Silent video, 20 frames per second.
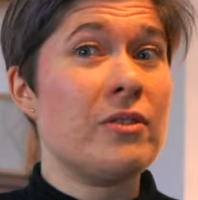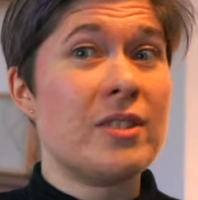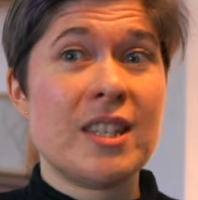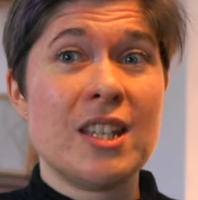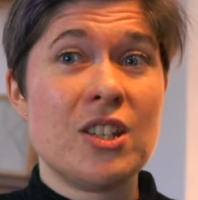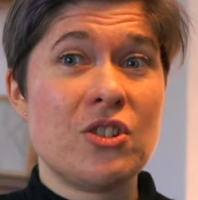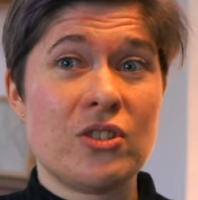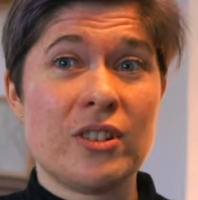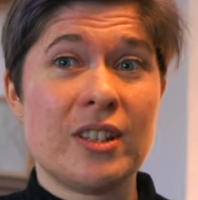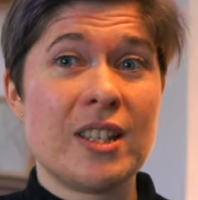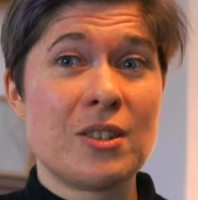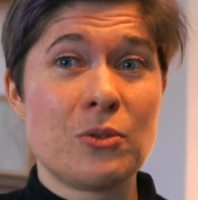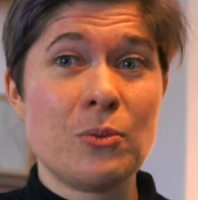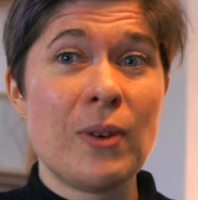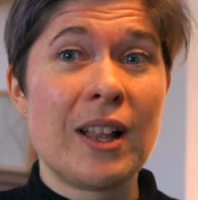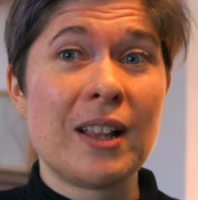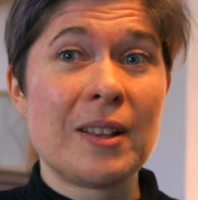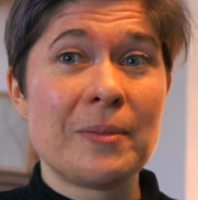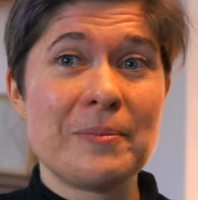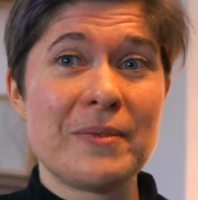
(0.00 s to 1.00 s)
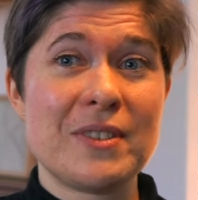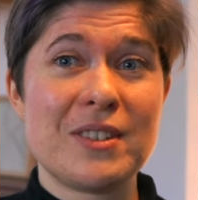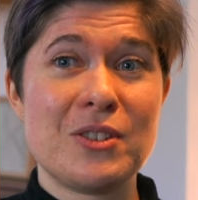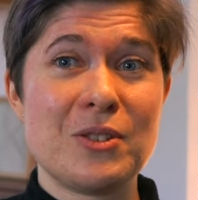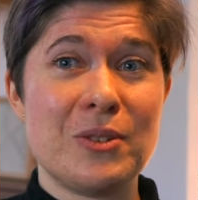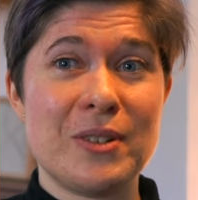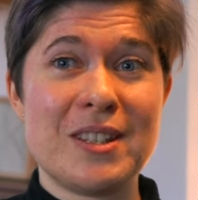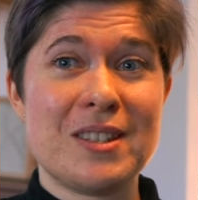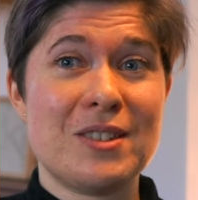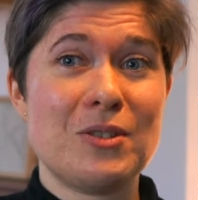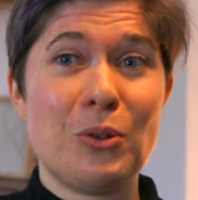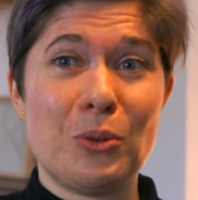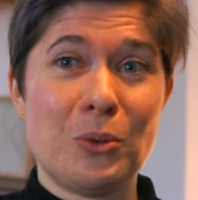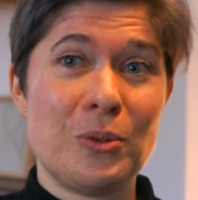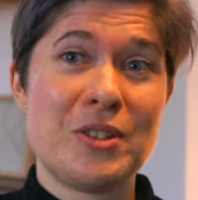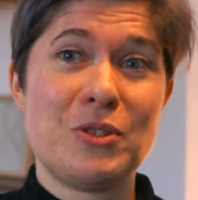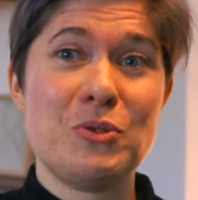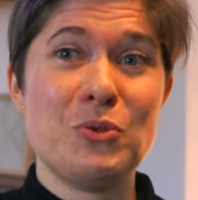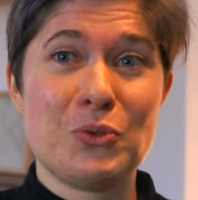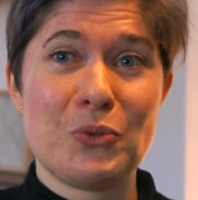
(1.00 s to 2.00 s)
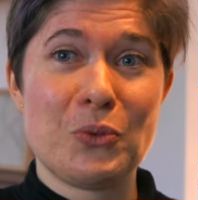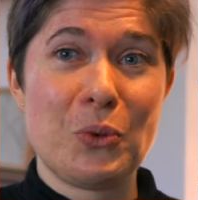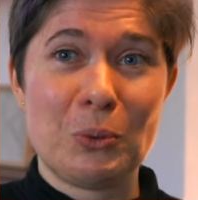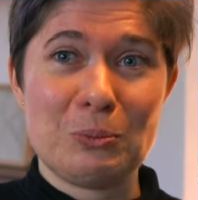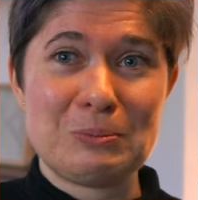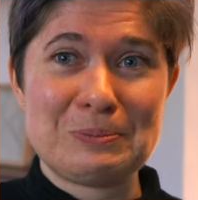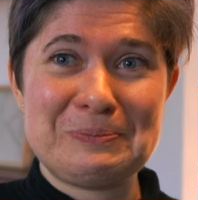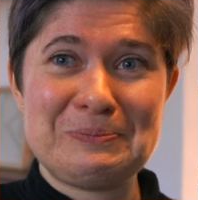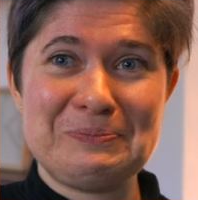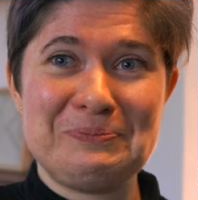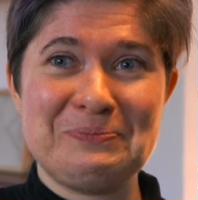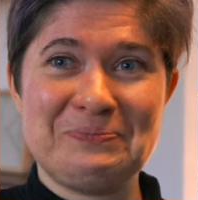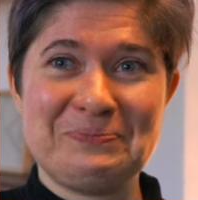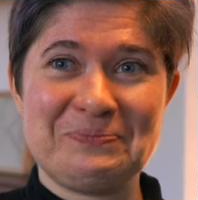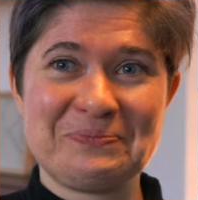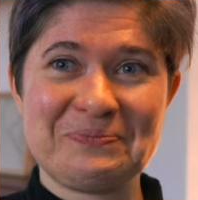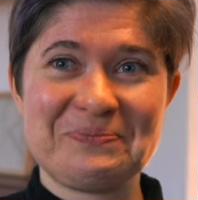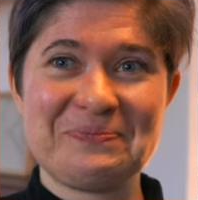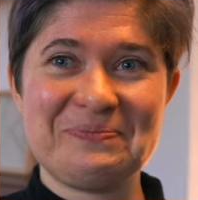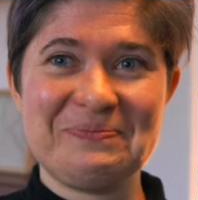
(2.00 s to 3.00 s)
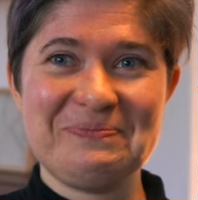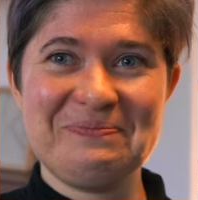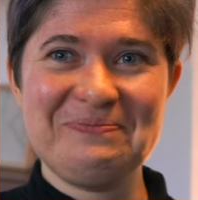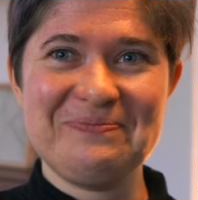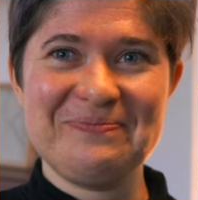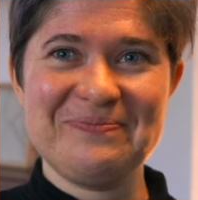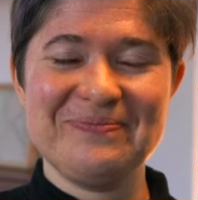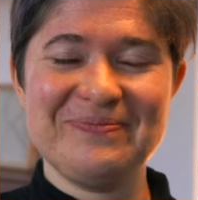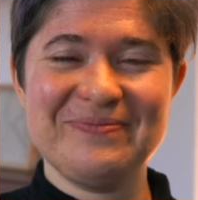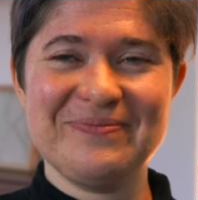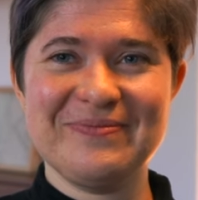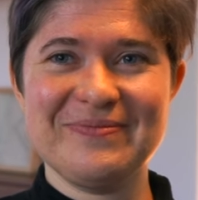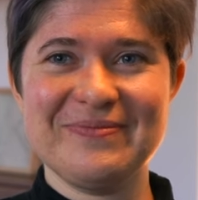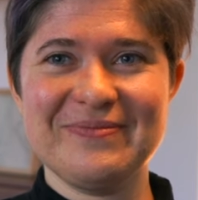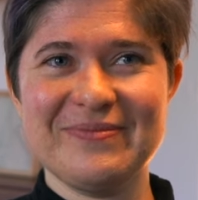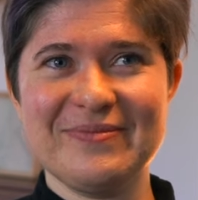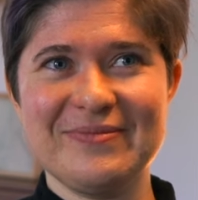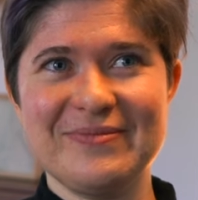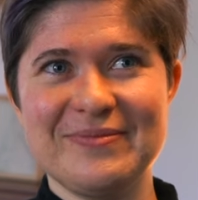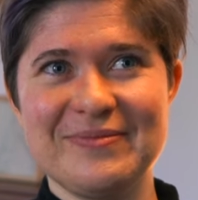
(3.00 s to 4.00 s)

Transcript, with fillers: my friend Pauline, who's also a French teacher, and I'm going to show